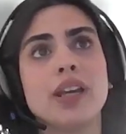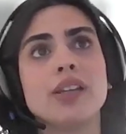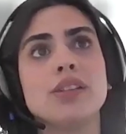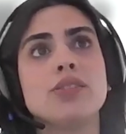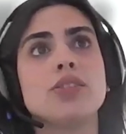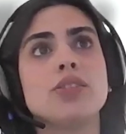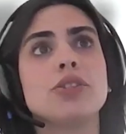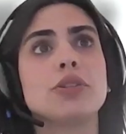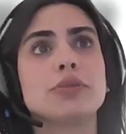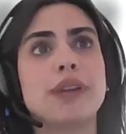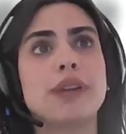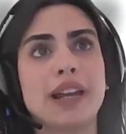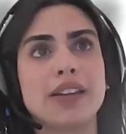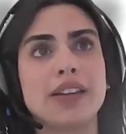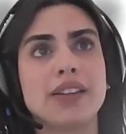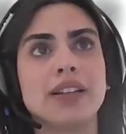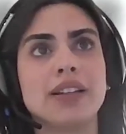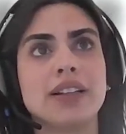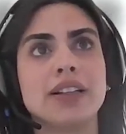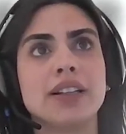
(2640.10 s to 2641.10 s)
Do you
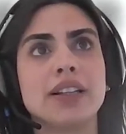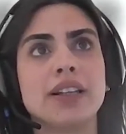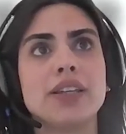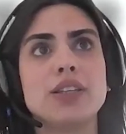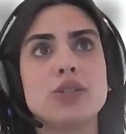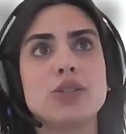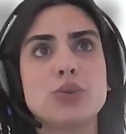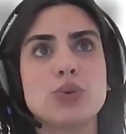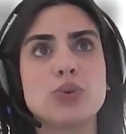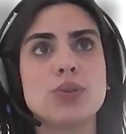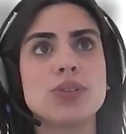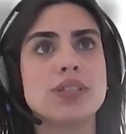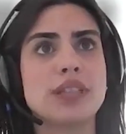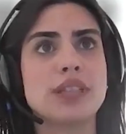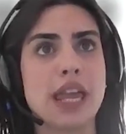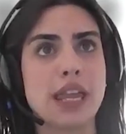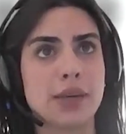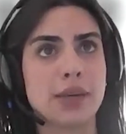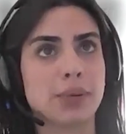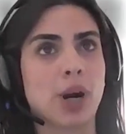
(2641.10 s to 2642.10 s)
regularly use
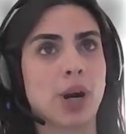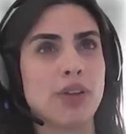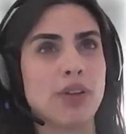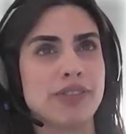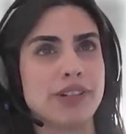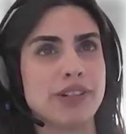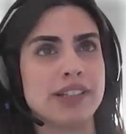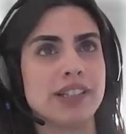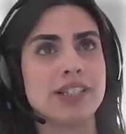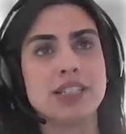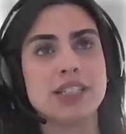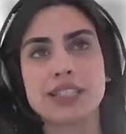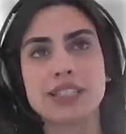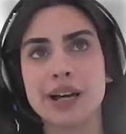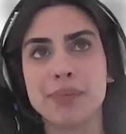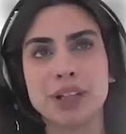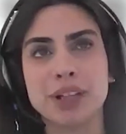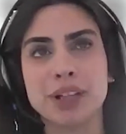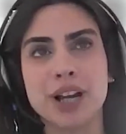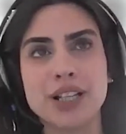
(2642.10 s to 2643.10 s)
take profit and
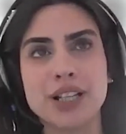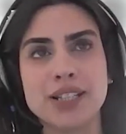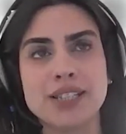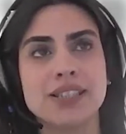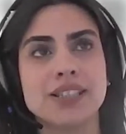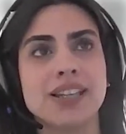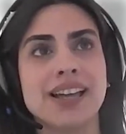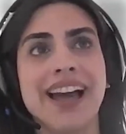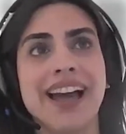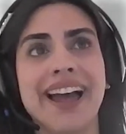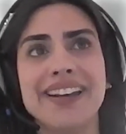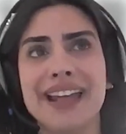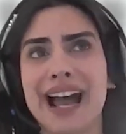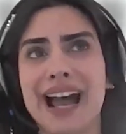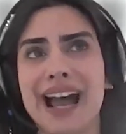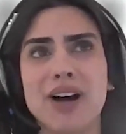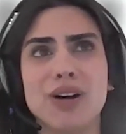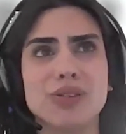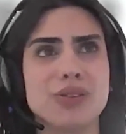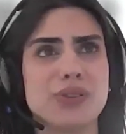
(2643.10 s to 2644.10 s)
stop loss? And
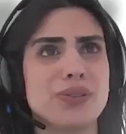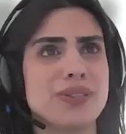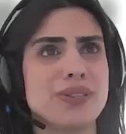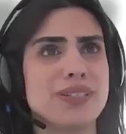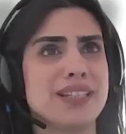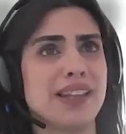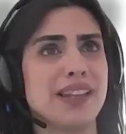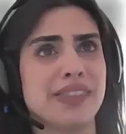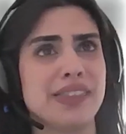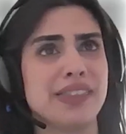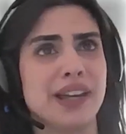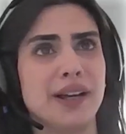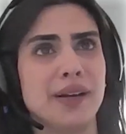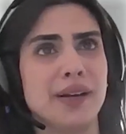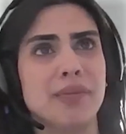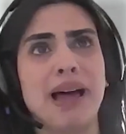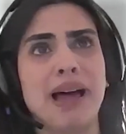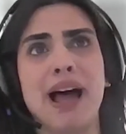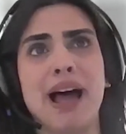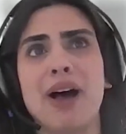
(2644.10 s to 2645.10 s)
how do you set
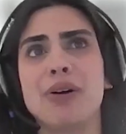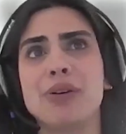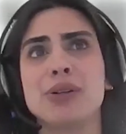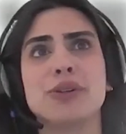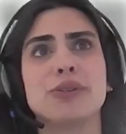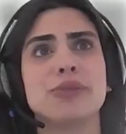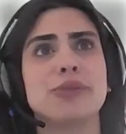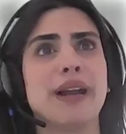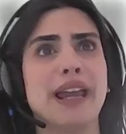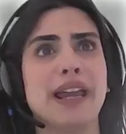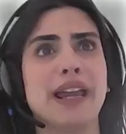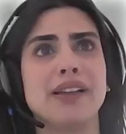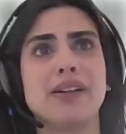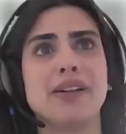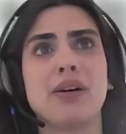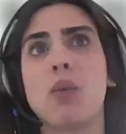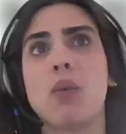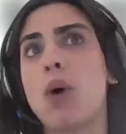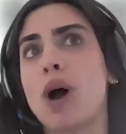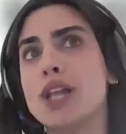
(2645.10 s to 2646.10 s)
them? How do you rank
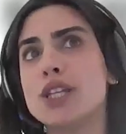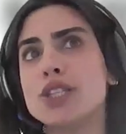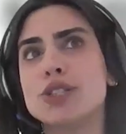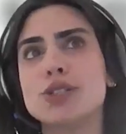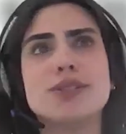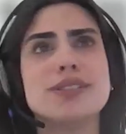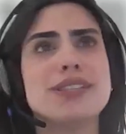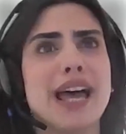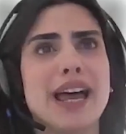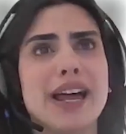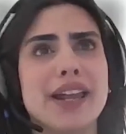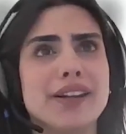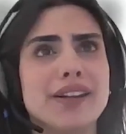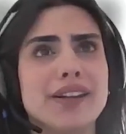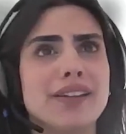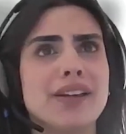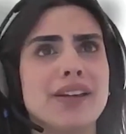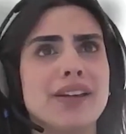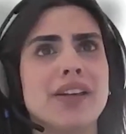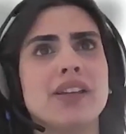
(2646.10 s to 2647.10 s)
1 to 10
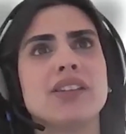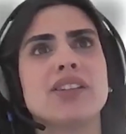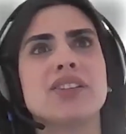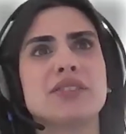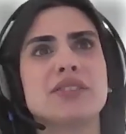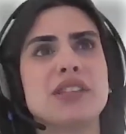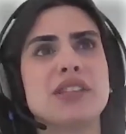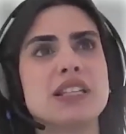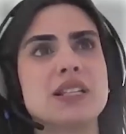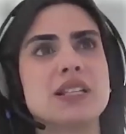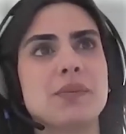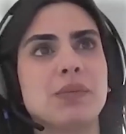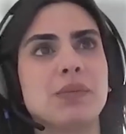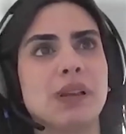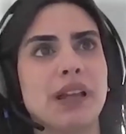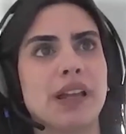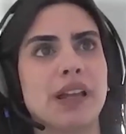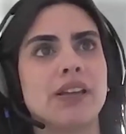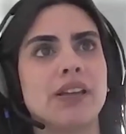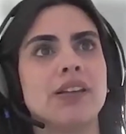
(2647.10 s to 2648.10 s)
your
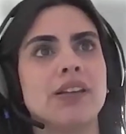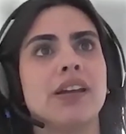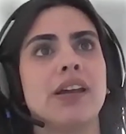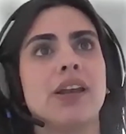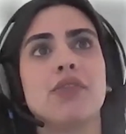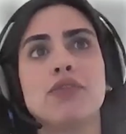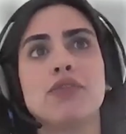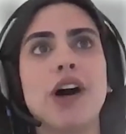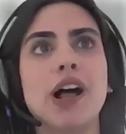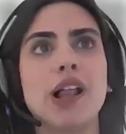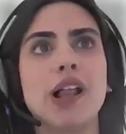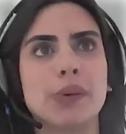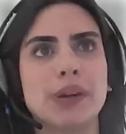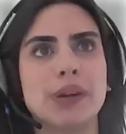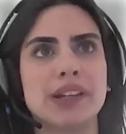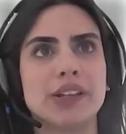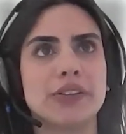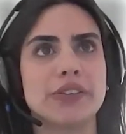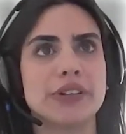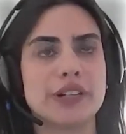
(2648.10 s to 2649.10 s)
discipline in
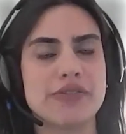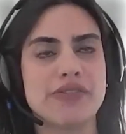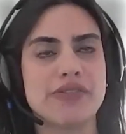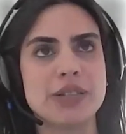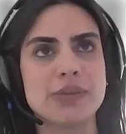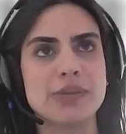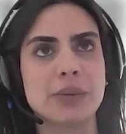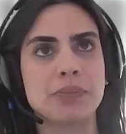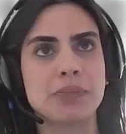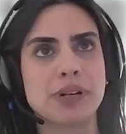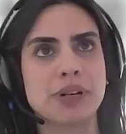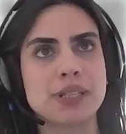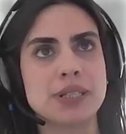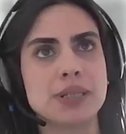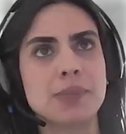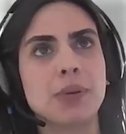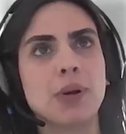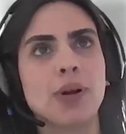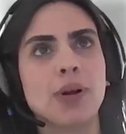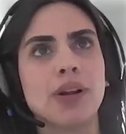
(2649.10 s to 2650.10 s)
following your investment
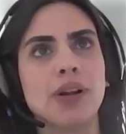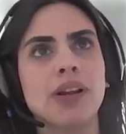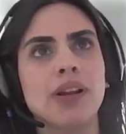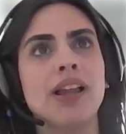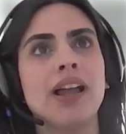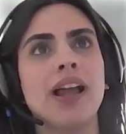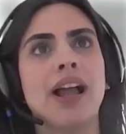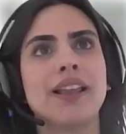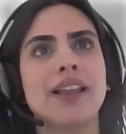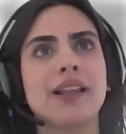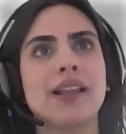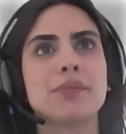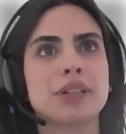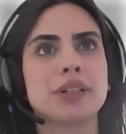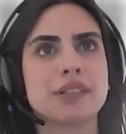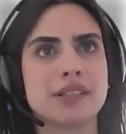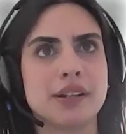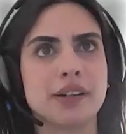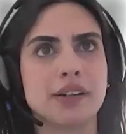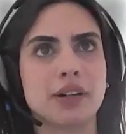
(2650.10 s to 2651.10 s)
principle, and in
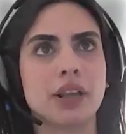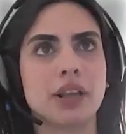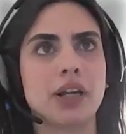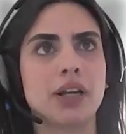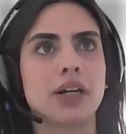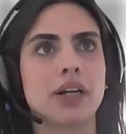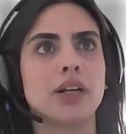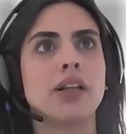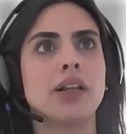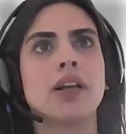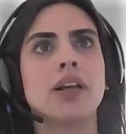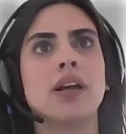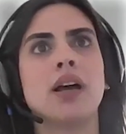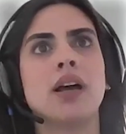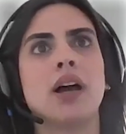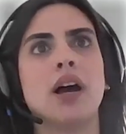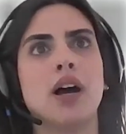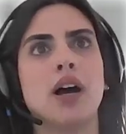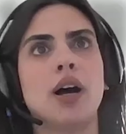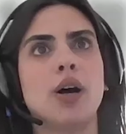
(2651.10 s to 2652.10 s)
particular
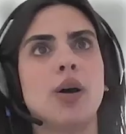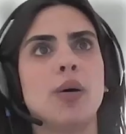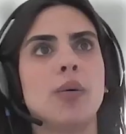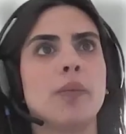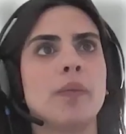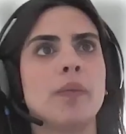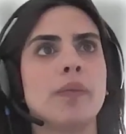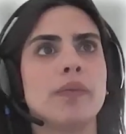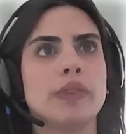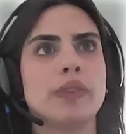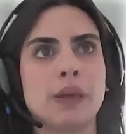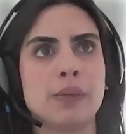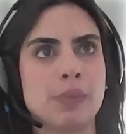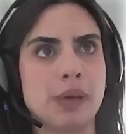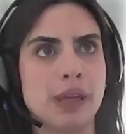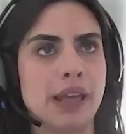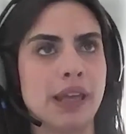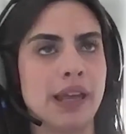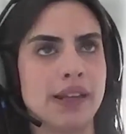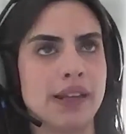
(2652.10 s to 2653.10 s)

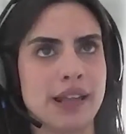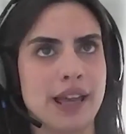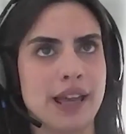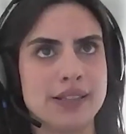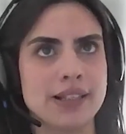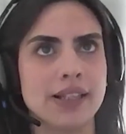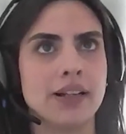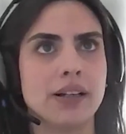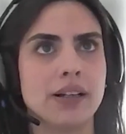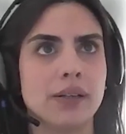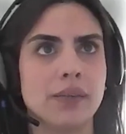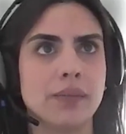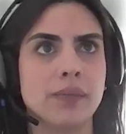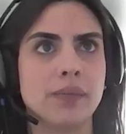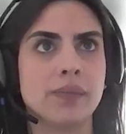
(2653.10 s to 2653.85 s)
TP and SL?